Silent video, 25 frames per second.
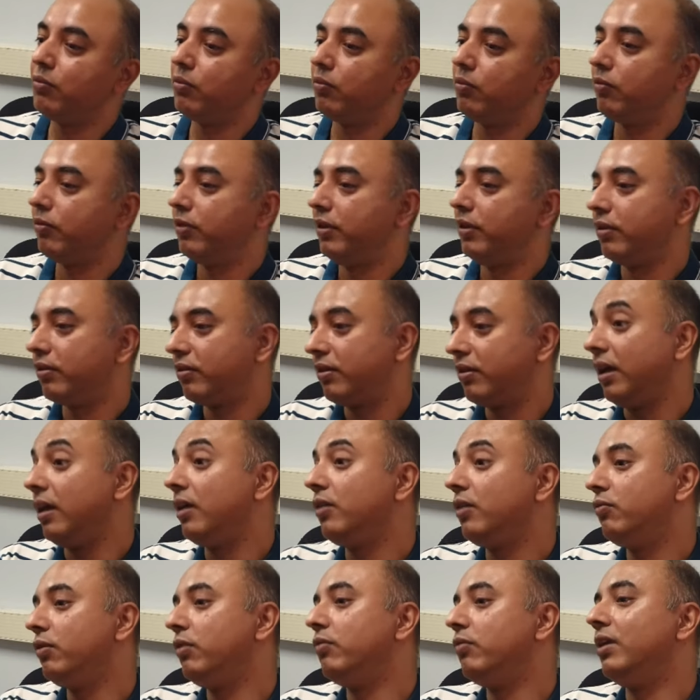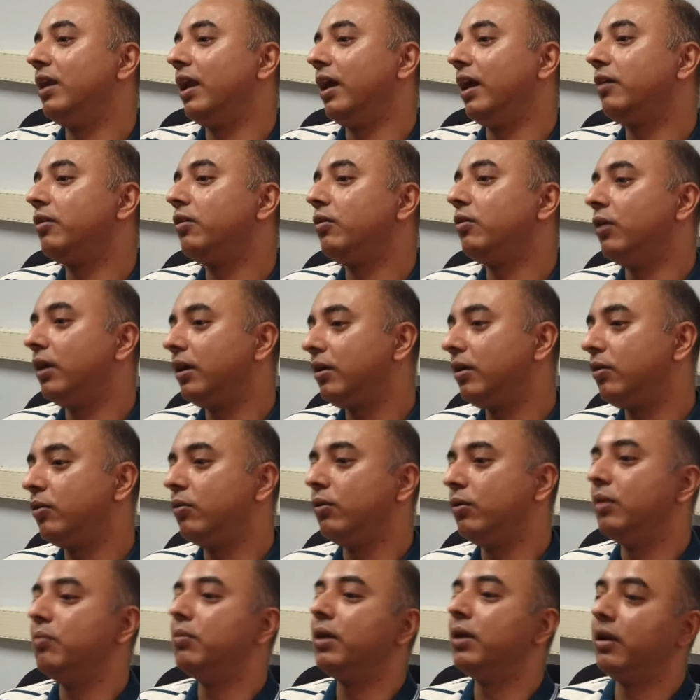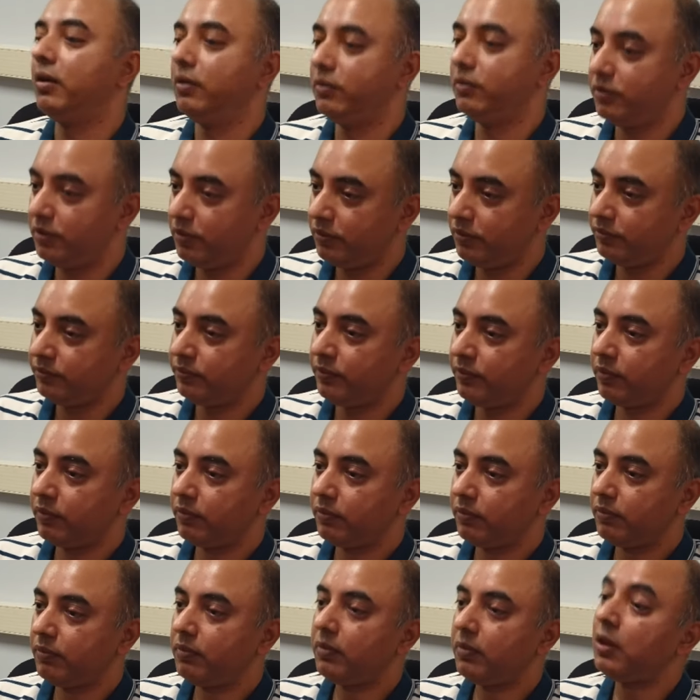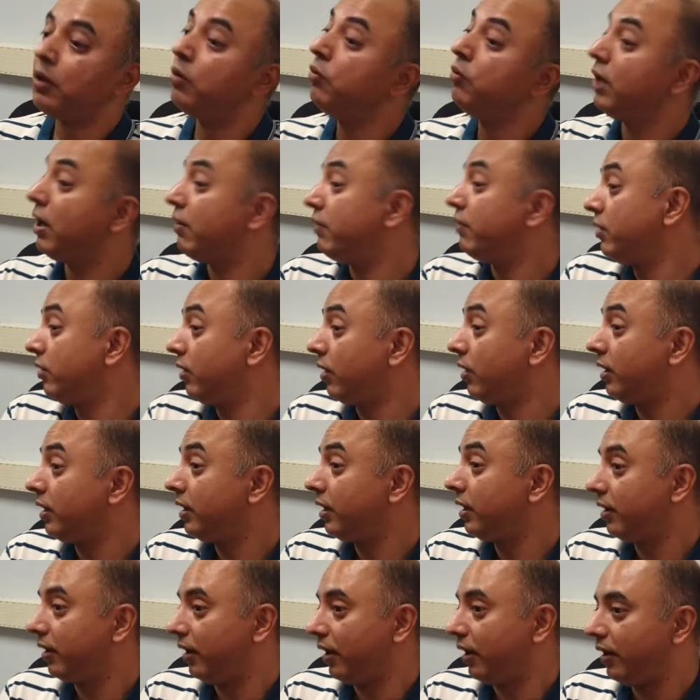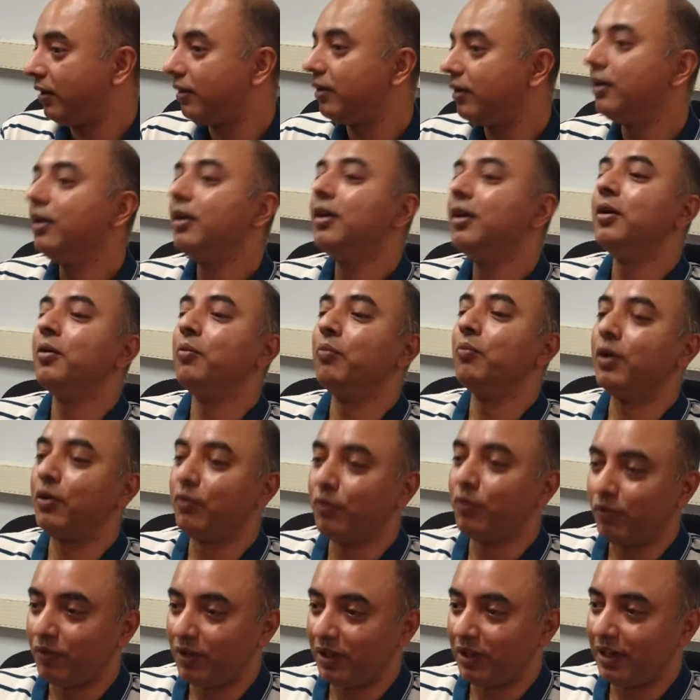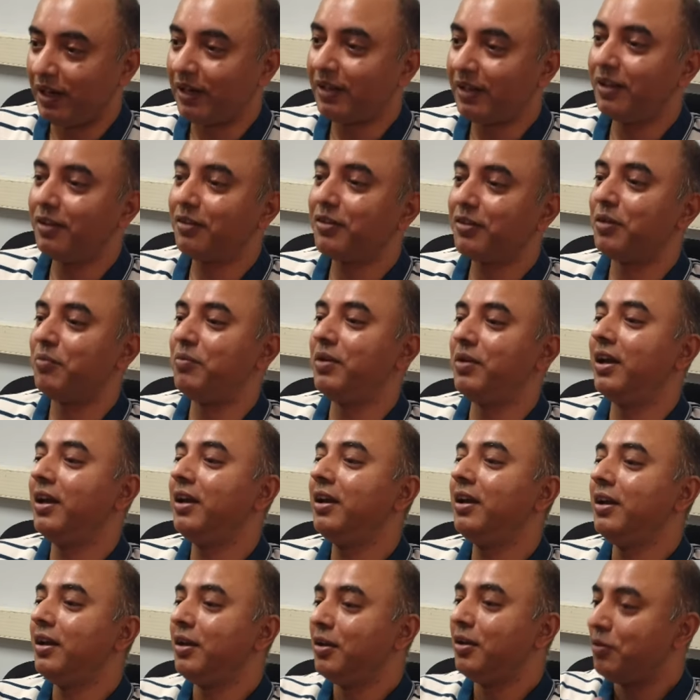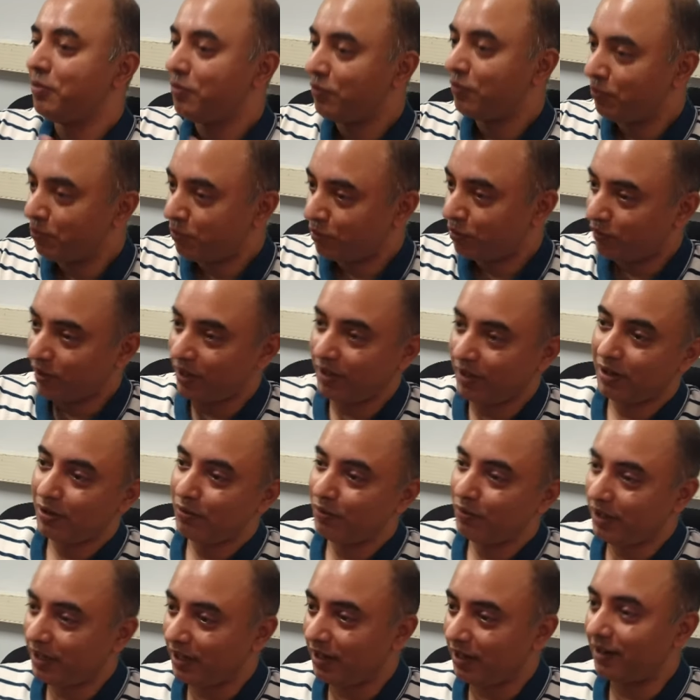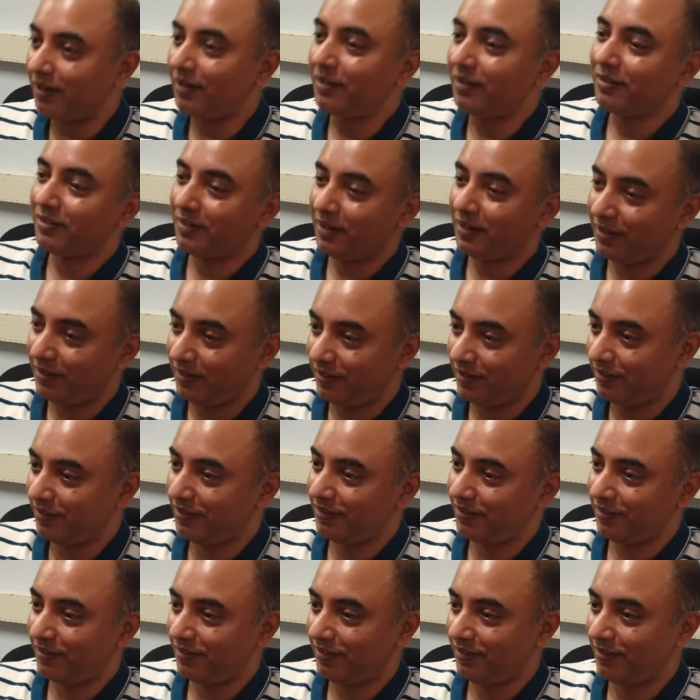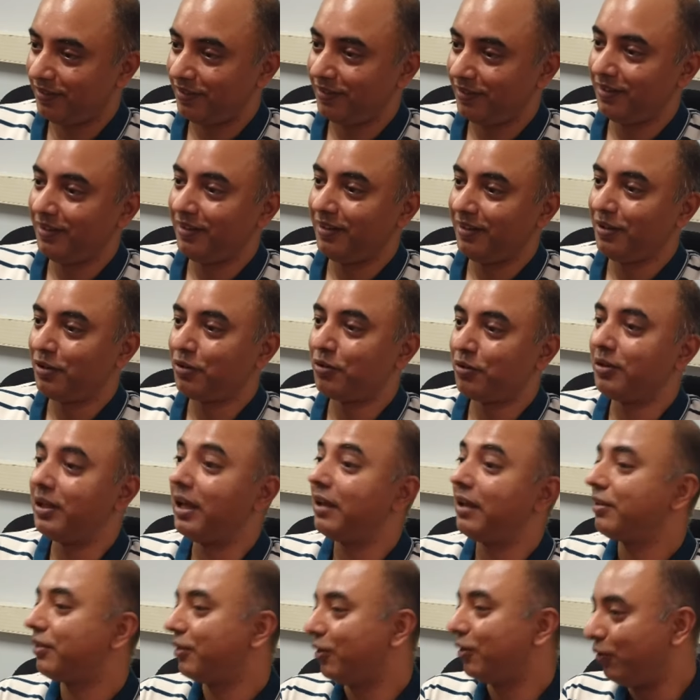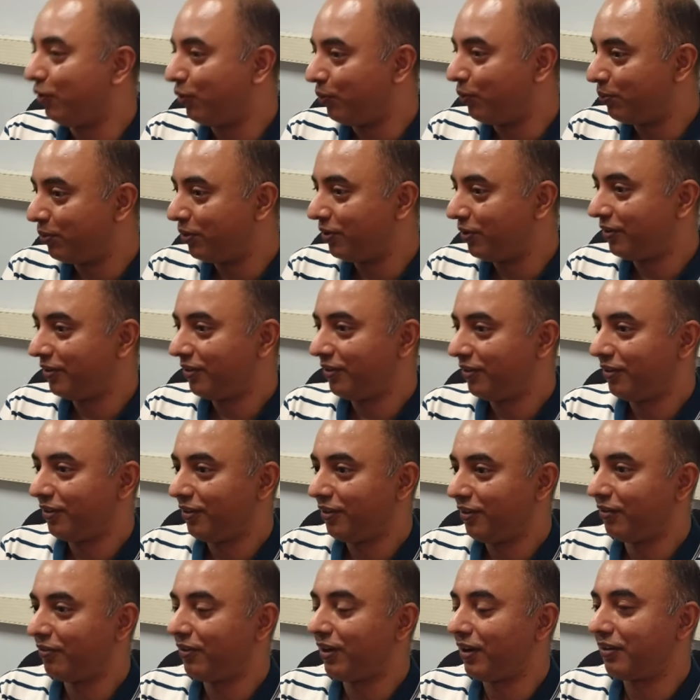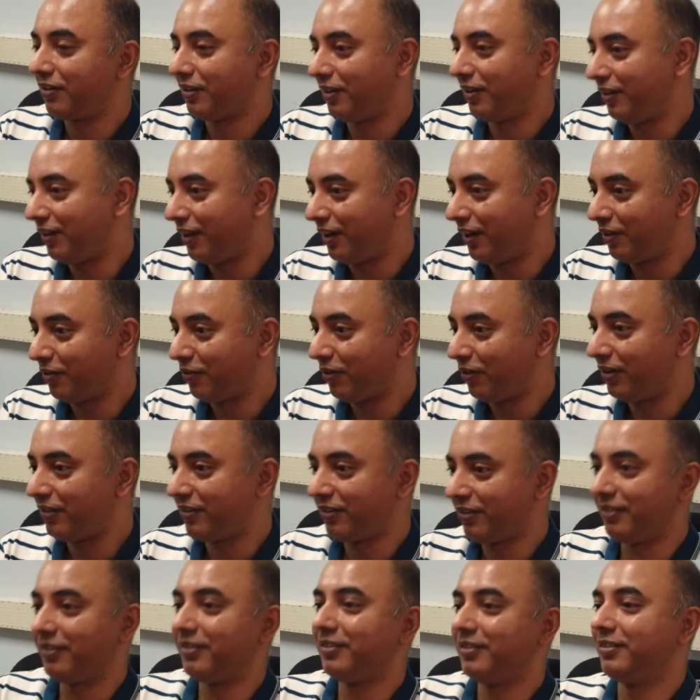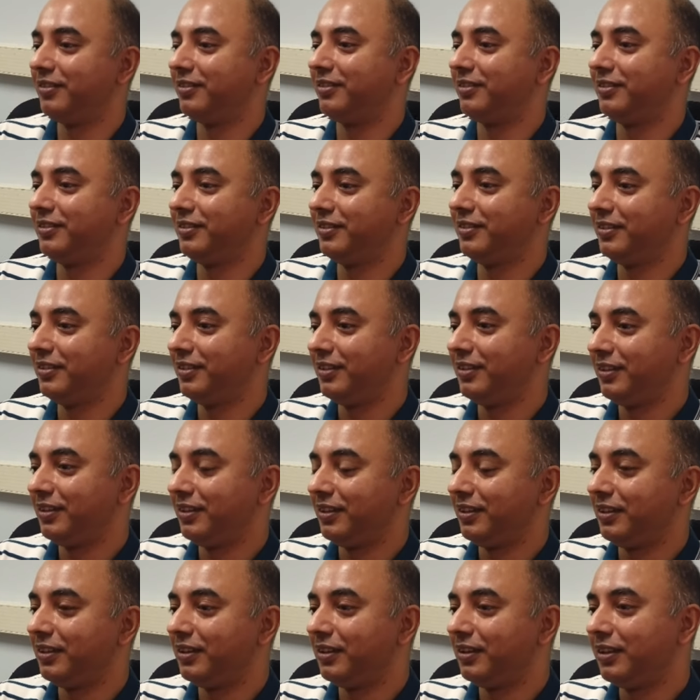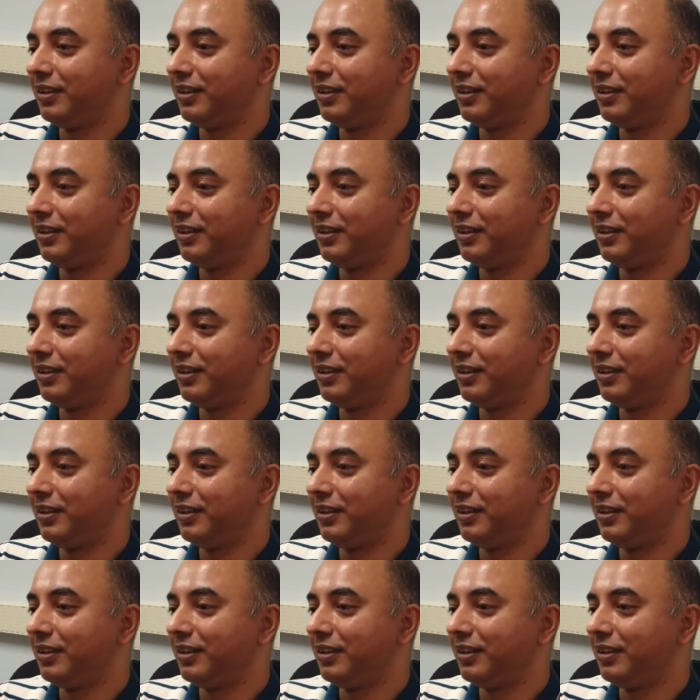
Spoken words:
is the stage we would like to get to in biology. We haven't got there yet, but we will get there someday, provided we can understand this. So that's the hope of asking that question. So,